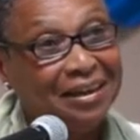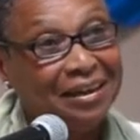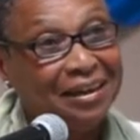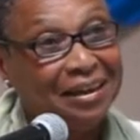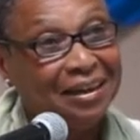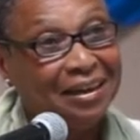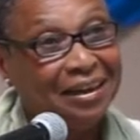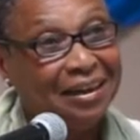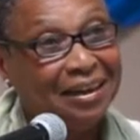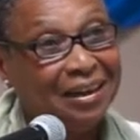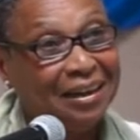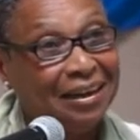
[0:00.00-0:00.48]

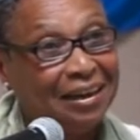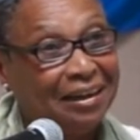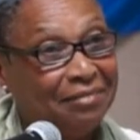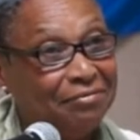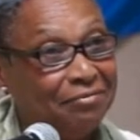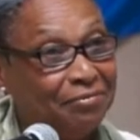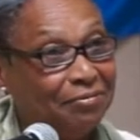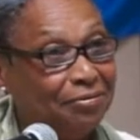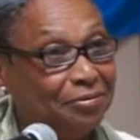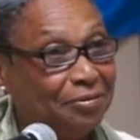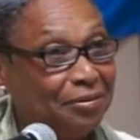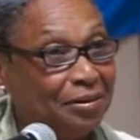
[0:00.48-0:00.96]

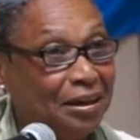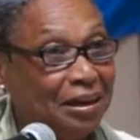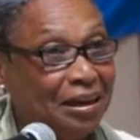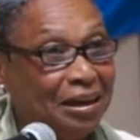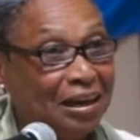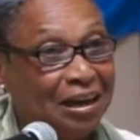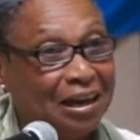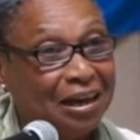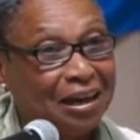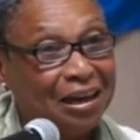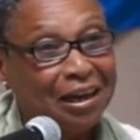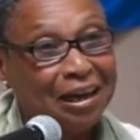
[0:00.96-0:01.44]

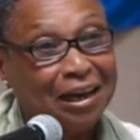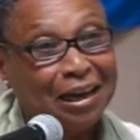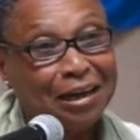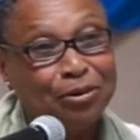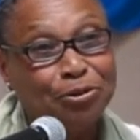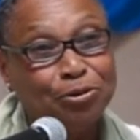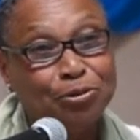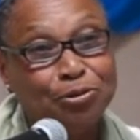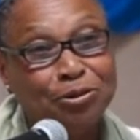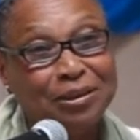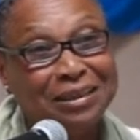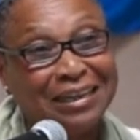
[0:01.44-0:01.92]
I
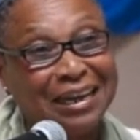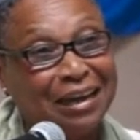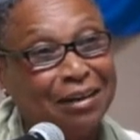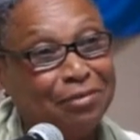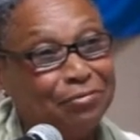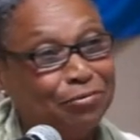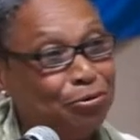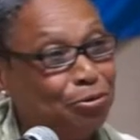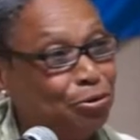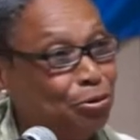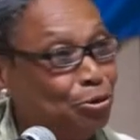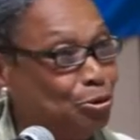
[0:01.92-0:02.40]
don't
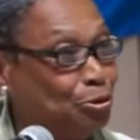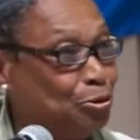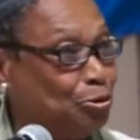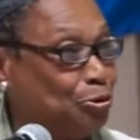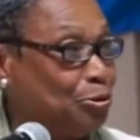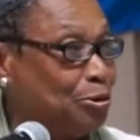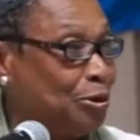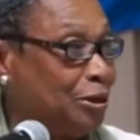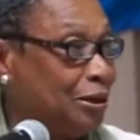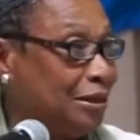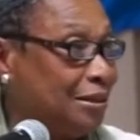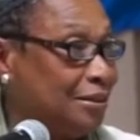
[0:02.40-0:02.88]
ever
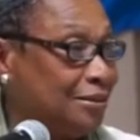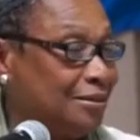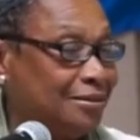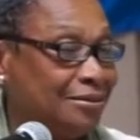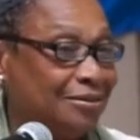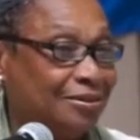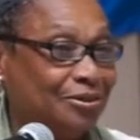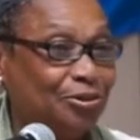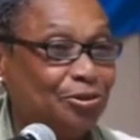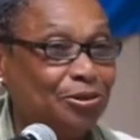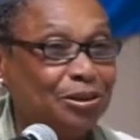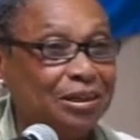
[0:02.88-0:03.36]
do a
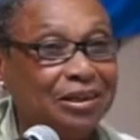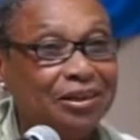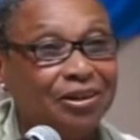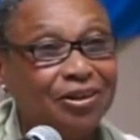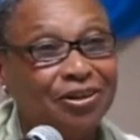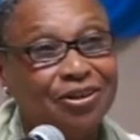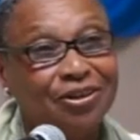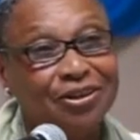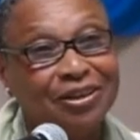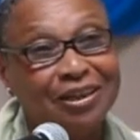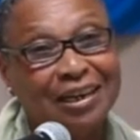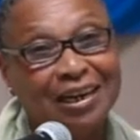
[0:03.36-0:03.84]

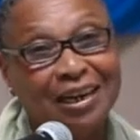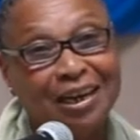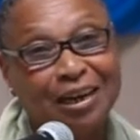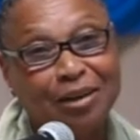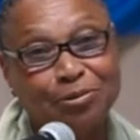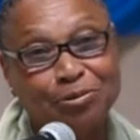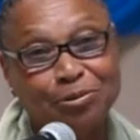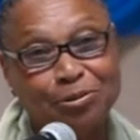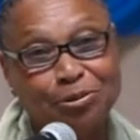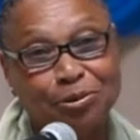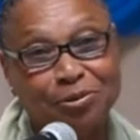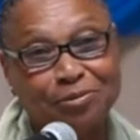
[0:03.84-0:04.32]
historical
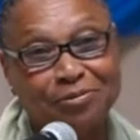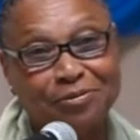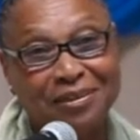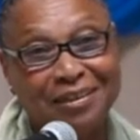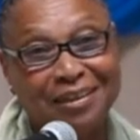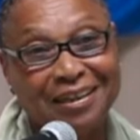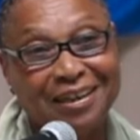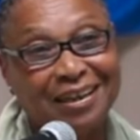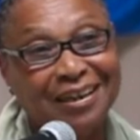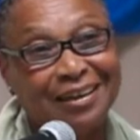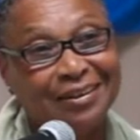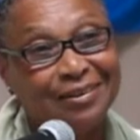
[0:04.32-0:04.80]
account of
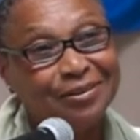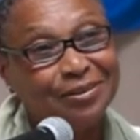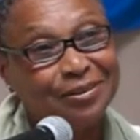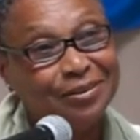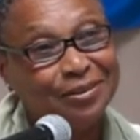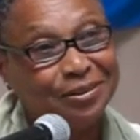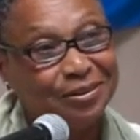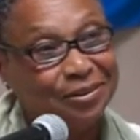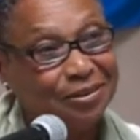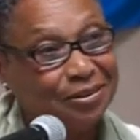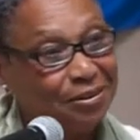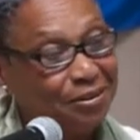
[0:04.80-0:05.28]
the
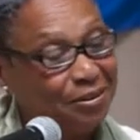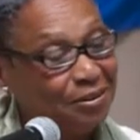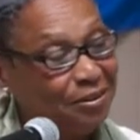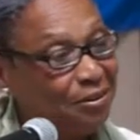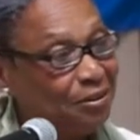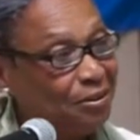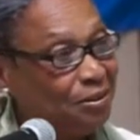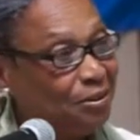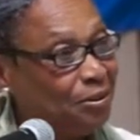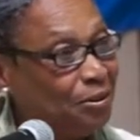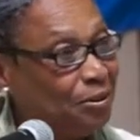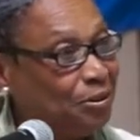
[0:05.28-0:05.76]
island
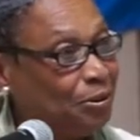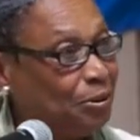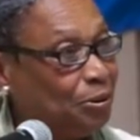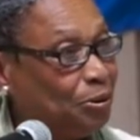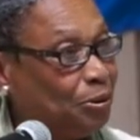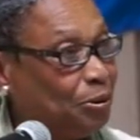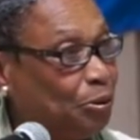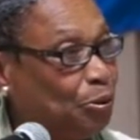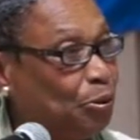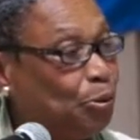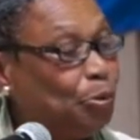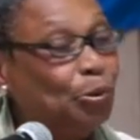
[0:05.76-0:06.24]

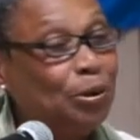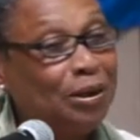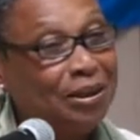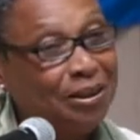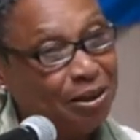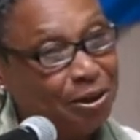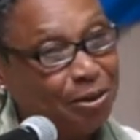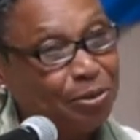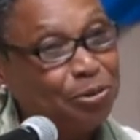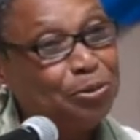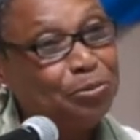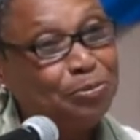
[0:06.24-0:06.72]

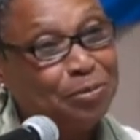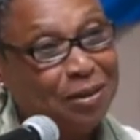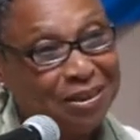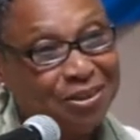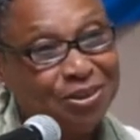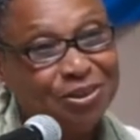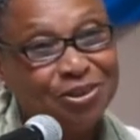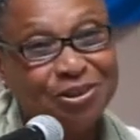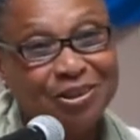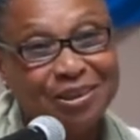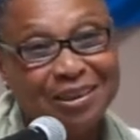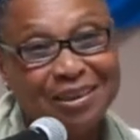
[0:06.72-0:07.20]
without
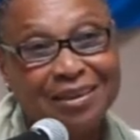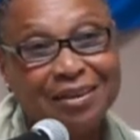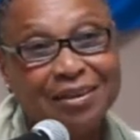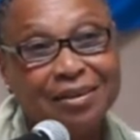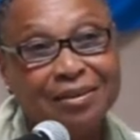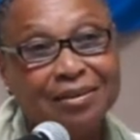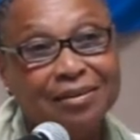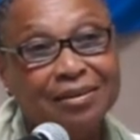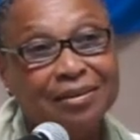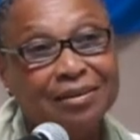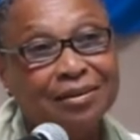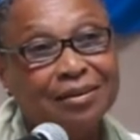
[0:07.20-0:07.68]
mentioning
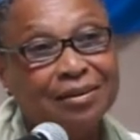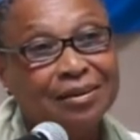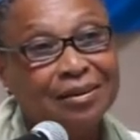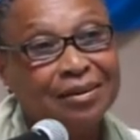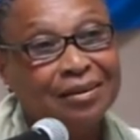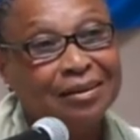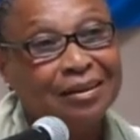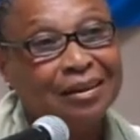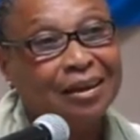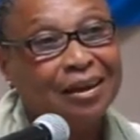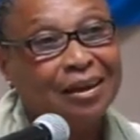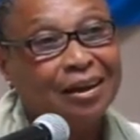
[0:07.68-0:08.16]

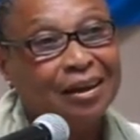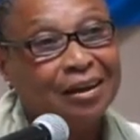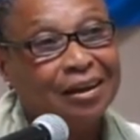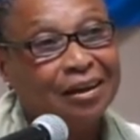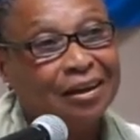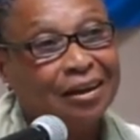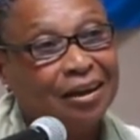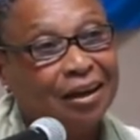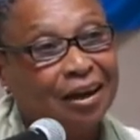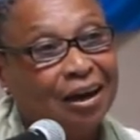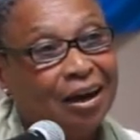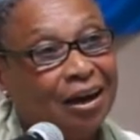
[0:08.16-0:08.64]

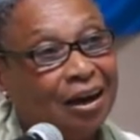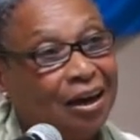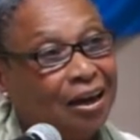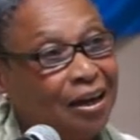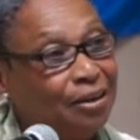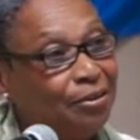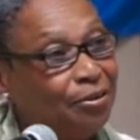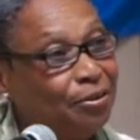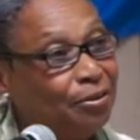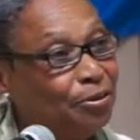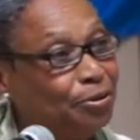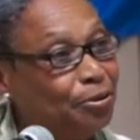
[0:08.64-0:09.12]

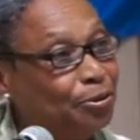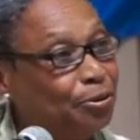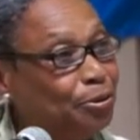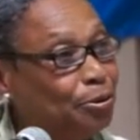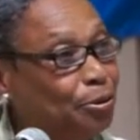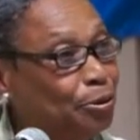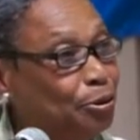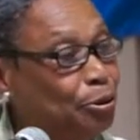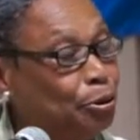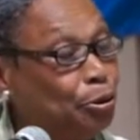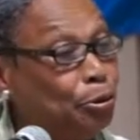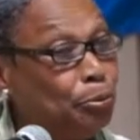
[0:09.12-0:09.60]
either
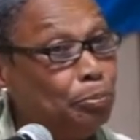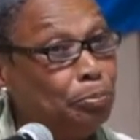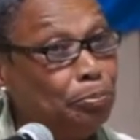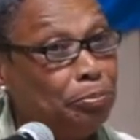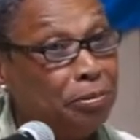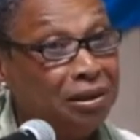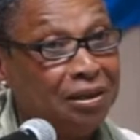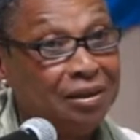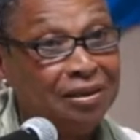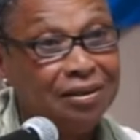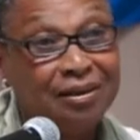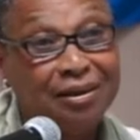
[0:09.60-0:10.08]
the
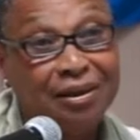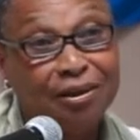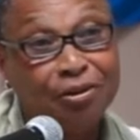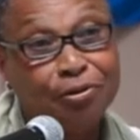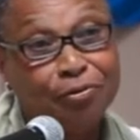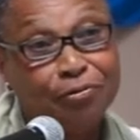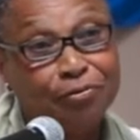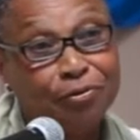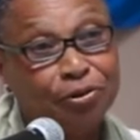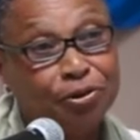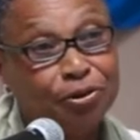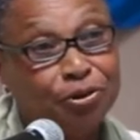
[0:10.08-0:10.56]
meaning
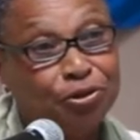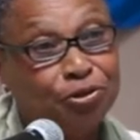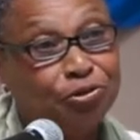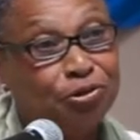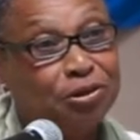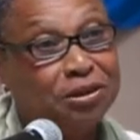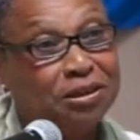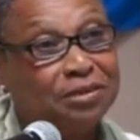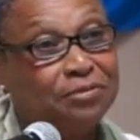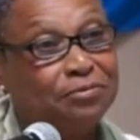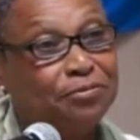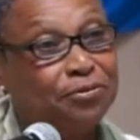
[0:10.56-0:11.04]
of the
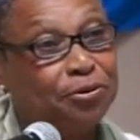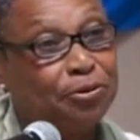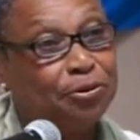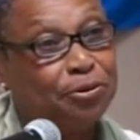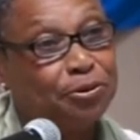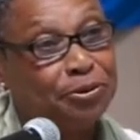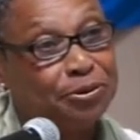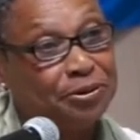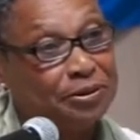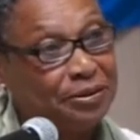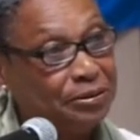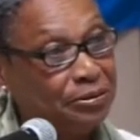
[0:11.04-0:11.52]
treaty
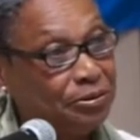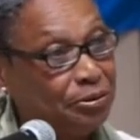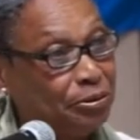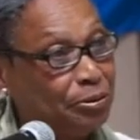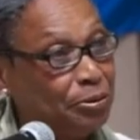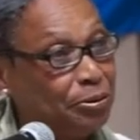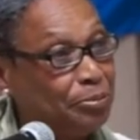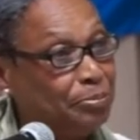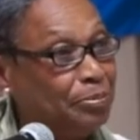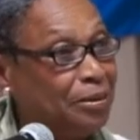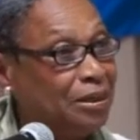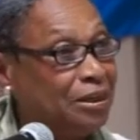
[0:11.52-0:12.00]
for us
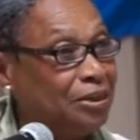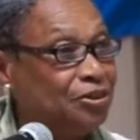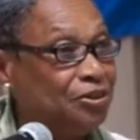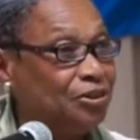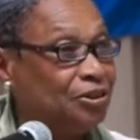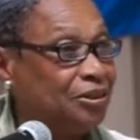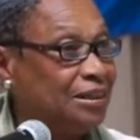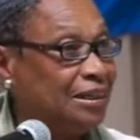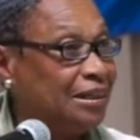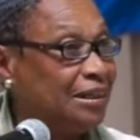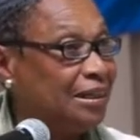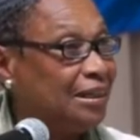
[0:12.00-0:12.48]
or
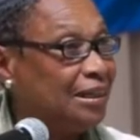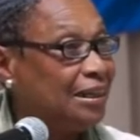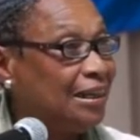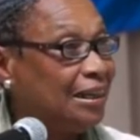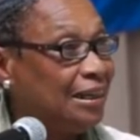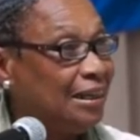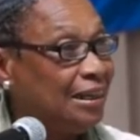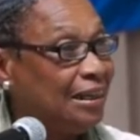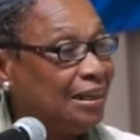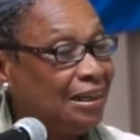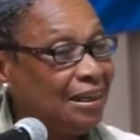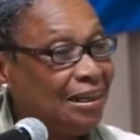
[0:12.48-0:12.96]
mentioning
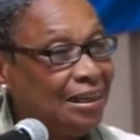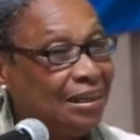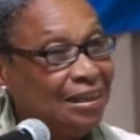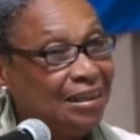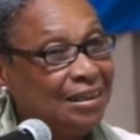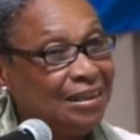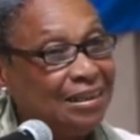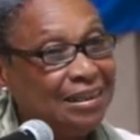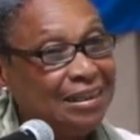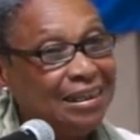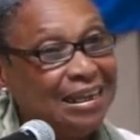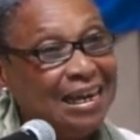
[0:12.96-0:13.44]

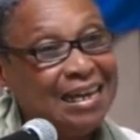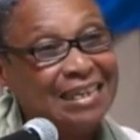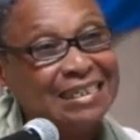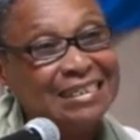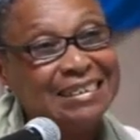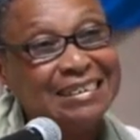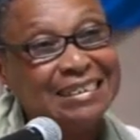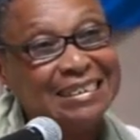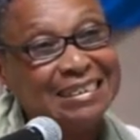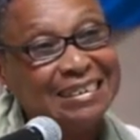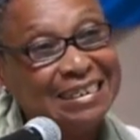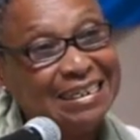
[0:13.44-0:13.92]
the
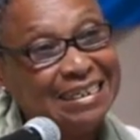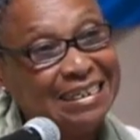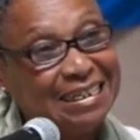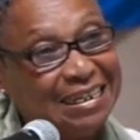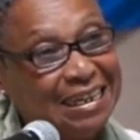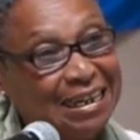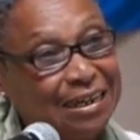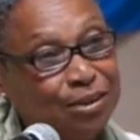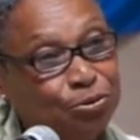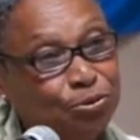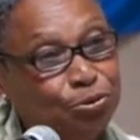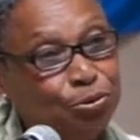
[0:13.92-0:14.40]
incident
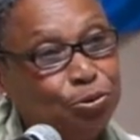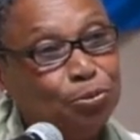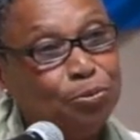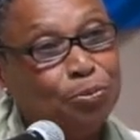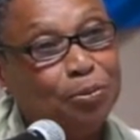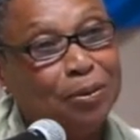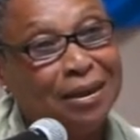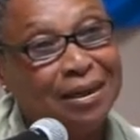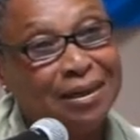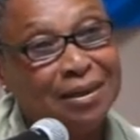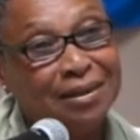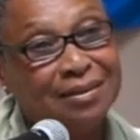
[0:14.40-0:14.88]
that took
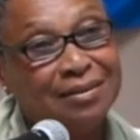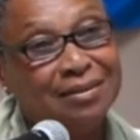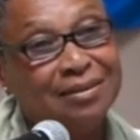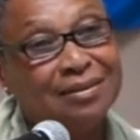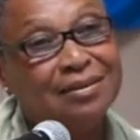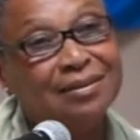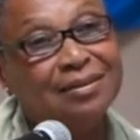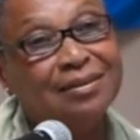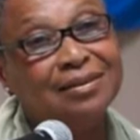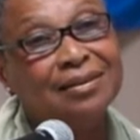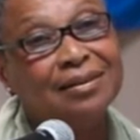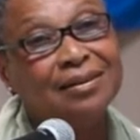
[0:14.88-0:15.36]

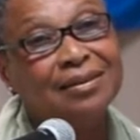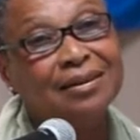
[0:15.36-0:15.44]
place